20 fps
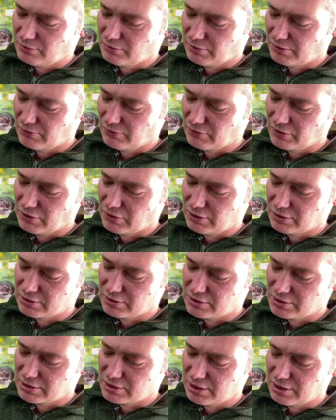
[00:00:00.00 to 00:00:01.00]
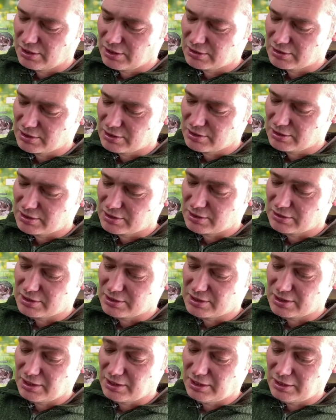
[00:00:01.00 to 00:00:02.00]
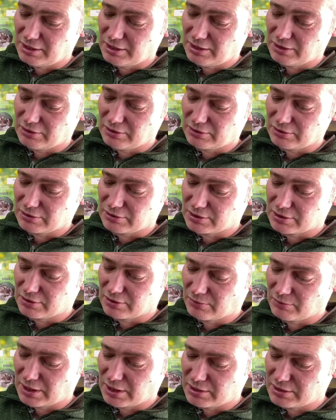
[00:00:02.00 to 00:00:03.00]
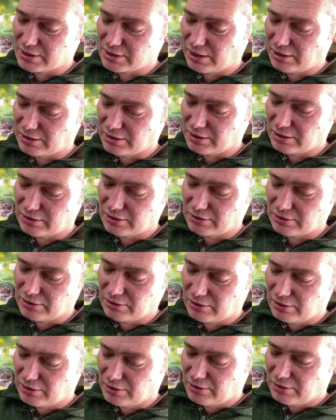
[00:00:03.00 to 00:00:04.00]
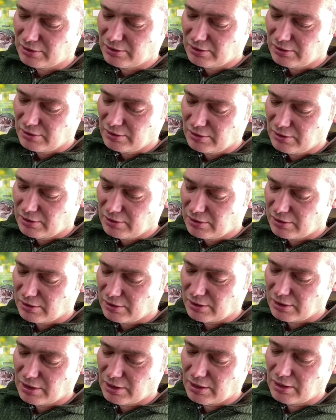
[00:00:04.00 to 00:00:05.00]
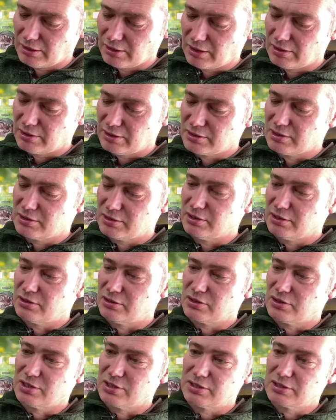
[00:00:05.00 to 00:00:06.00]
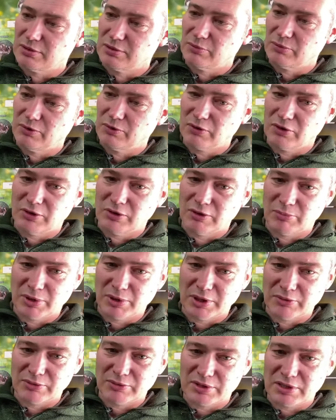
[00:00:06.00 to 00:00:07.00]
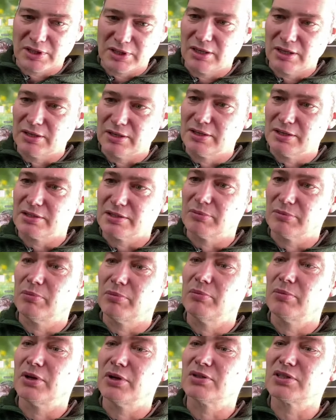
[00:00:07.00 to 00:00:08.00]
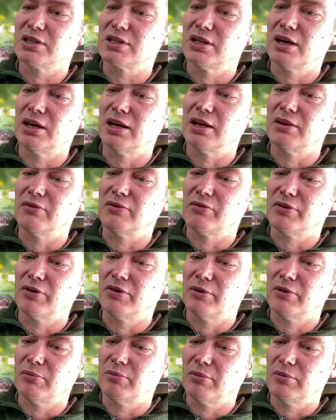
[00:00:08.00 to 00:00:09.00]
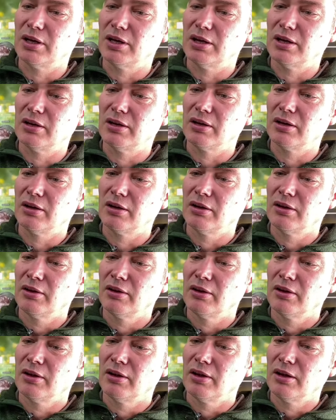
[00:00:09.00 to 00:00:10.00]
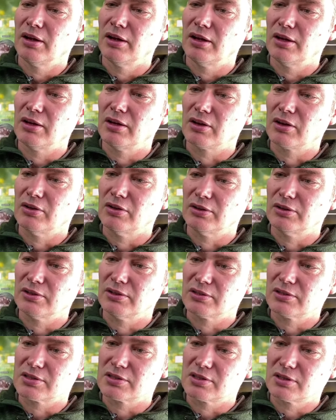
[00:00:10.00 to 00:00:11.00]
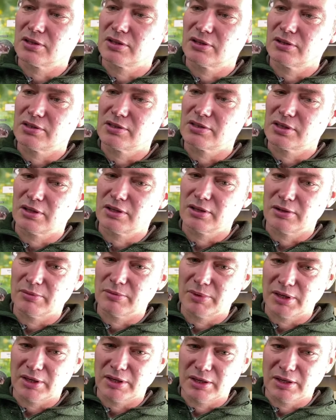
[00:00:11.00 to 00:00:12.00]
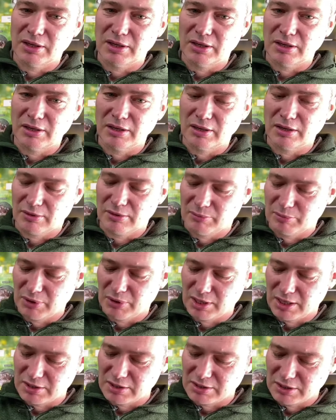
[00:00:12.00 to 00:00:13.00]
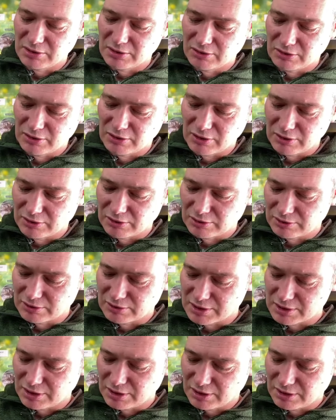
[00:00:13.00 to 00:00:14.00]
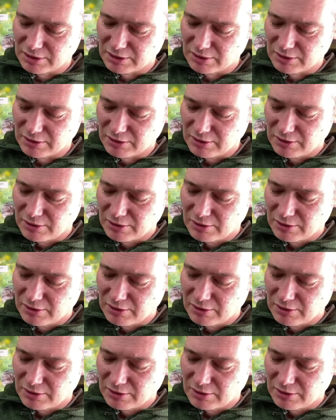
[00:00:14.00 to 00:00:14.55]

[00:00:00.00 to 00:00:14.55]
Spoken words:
We've got, so these are sea eagles, white-tailed eagle. And then this is interesting, we've got bones here, and these are most likely from gulls. So they'll be predating on gulls here.